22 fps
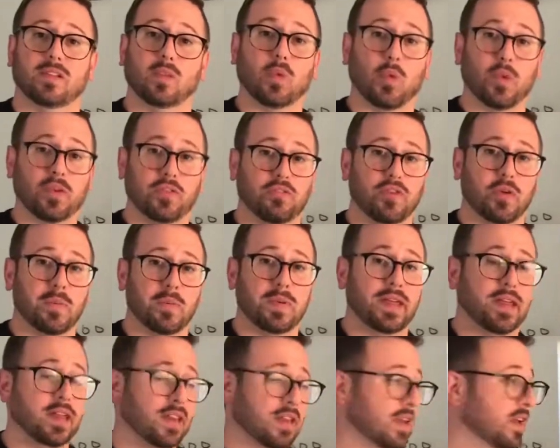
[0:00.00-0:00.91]
Lord
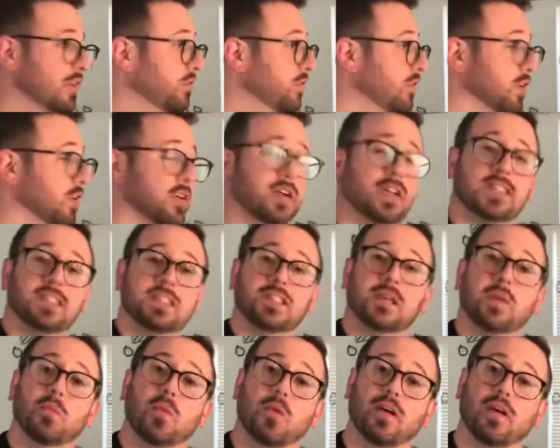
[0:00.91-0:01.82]
forbid, if there is
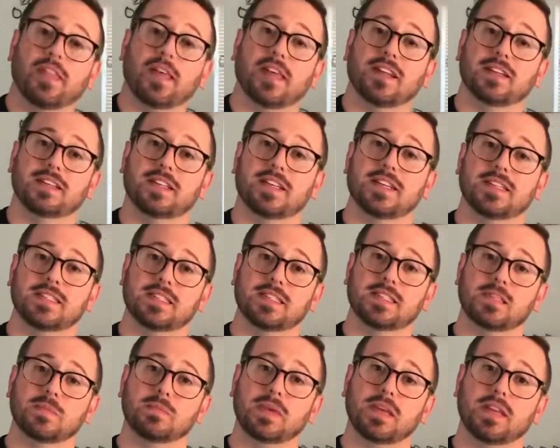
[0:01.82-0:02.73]
someone that attends
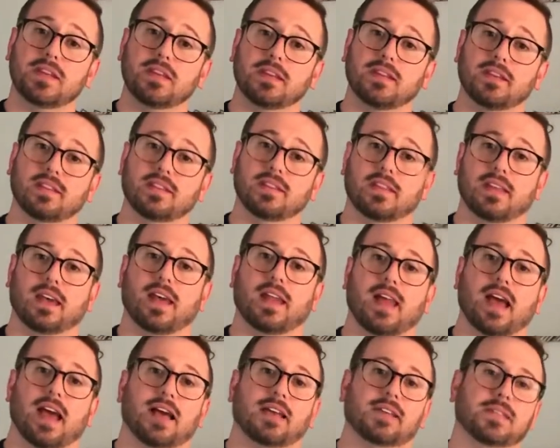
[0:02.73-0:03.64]
this meeting that
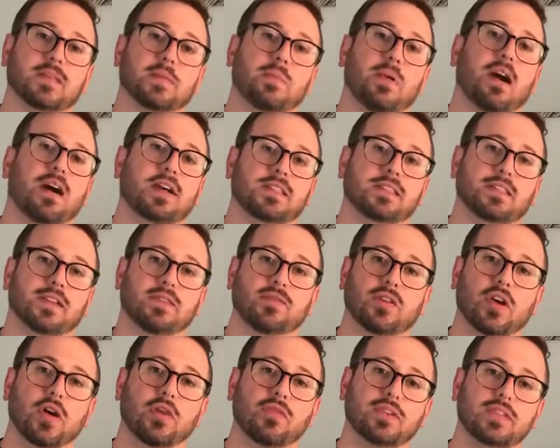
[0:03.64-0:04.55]
has a positive
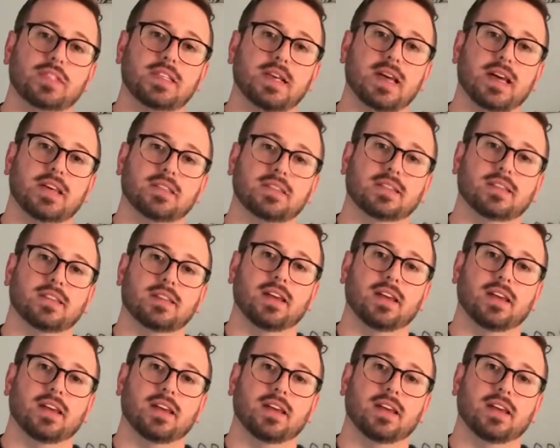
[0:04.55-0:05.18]
COVID test,